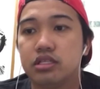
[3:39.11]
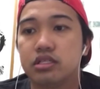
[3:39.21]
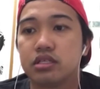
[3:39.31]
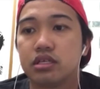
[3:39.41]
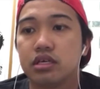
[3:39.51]

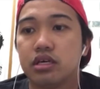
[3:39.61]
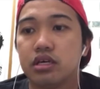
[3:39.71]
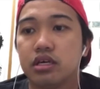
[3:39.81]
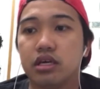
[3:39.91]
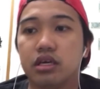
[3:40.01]
in New
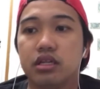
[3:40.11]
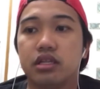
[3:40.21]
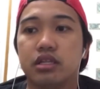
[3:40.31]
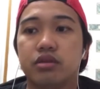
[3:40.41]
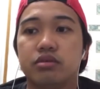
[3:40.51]
Zealand
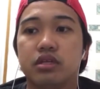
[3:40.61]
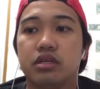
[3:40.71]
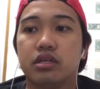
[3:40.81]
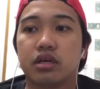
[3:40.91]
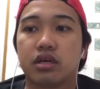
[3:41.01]

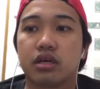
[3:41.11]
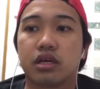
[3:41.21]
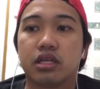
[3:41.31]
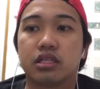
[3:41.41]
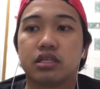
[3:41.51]
created
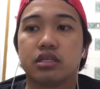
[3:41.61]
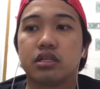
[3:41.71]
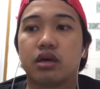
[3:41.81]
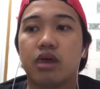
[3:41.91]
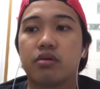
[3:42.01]
outcries
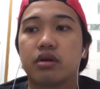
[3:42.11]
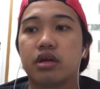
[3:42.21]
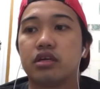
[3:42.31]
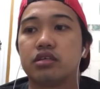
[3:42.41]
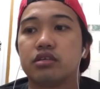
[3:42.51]
from the
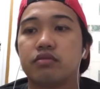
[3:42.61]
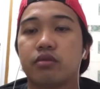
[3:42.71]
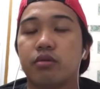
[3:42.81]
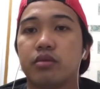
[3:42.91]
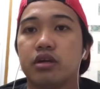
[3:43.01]
local
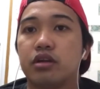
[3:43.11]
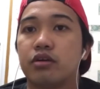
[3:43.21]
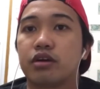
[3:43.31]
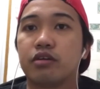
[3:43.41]
population.